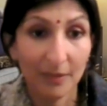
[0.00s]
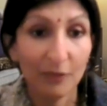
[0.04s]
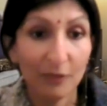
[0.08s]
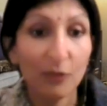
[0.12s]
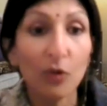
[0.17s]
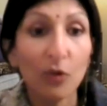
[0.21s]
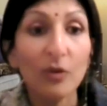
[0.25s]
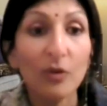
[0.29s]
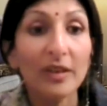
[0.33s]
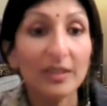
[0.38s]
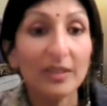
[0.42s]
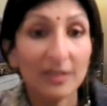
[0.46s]

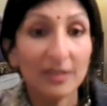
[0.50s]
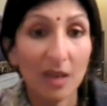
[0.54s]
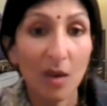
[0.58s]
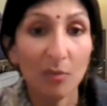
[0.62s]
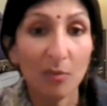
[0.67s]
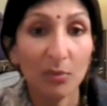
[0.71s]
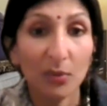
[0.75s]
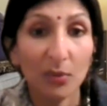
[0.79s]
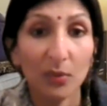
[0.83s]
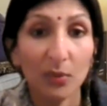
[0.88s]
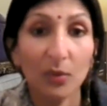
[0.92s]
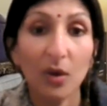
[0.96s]
For
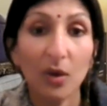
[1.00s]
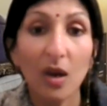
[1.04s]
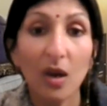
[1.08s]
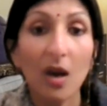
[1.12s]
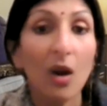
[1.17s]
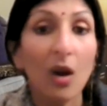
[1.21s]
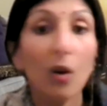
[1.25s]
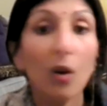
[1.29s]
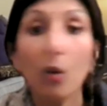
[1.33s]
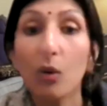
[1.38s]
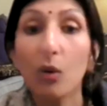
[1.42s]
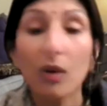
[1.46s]
example,
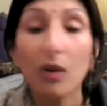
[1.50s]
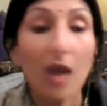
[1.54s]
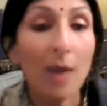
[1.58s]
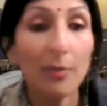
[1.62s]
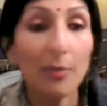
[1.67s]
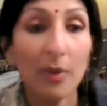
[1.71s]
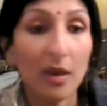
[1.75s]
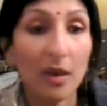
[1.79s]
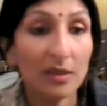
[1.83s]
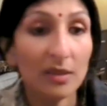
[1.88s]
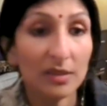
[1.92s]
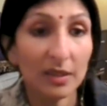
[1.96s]
all our
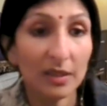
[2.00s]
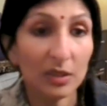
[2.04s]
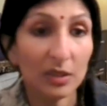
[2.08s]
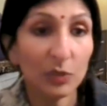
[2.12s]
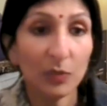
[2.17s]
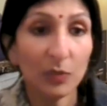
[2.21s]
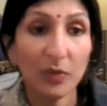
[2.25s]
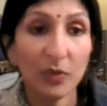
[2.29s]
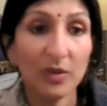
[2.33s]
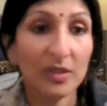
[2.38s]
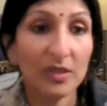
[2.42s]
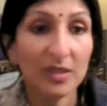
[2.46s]
past
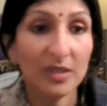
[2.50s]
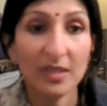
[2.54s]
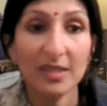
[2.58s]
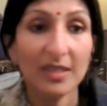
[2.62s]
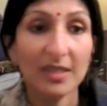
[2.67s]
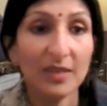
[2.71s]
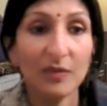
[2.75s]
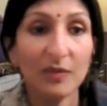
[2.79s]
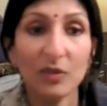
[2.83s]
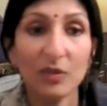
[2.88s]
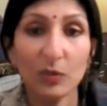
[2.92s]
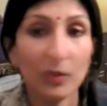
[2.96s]
experiences
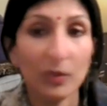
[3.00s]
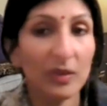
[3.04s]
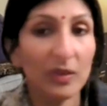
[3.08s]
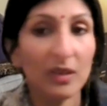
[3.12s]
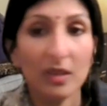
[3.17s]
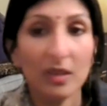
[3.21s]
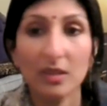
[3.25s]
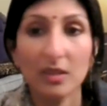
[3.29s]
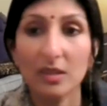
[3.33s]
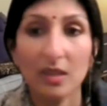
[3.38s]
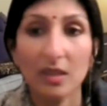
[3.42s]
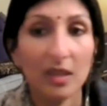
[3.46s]
leave us with an
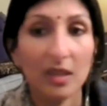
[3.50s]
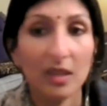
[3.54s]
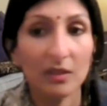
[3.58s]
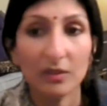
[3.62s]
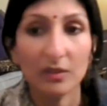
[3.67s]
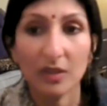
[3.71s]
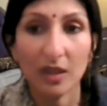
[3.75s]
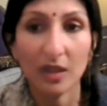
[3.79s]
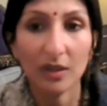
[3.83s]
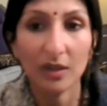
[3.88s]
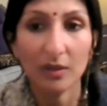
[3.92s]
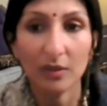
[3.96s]
internal
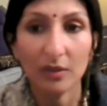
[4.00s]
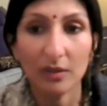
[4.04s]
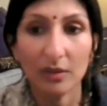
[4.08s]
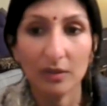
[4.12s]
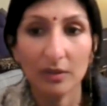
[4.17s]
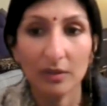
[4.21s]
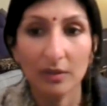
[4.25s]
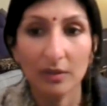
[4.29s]
dialogue.